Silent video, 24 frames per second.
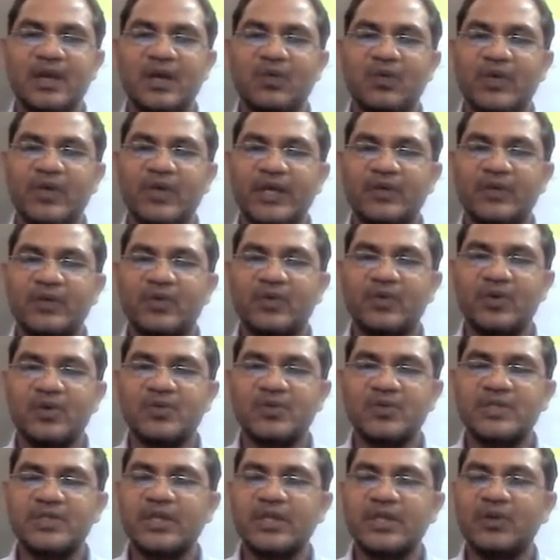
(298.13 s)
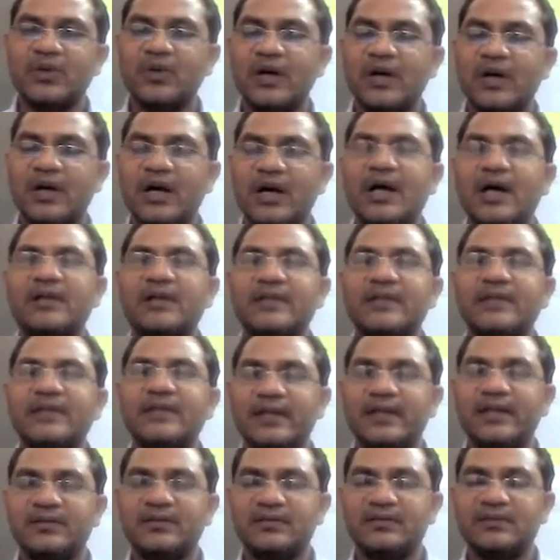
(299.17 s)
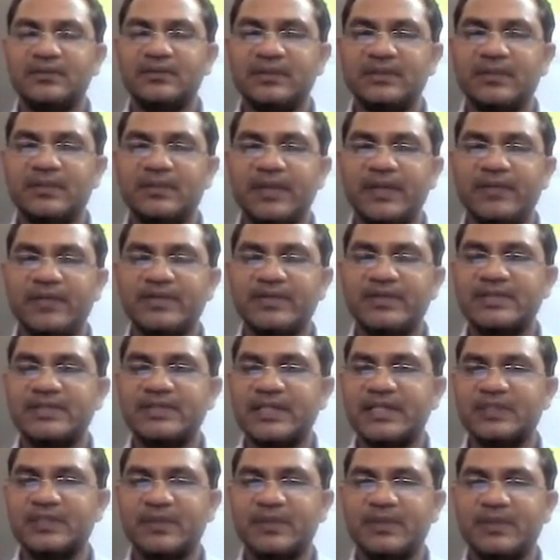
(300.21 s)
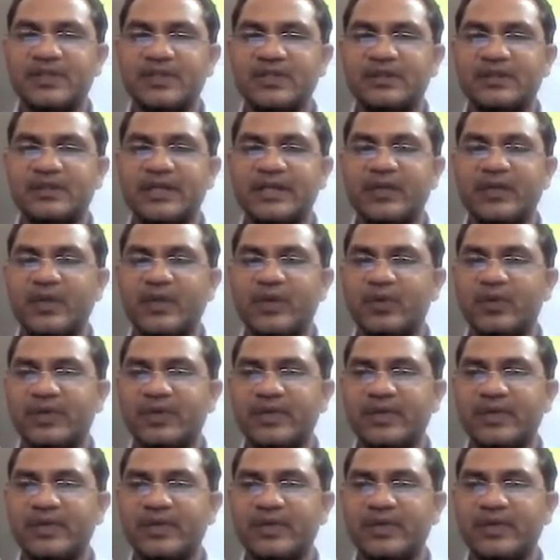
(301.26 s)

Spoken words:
Y equal to 0, or there in the previous expression there we have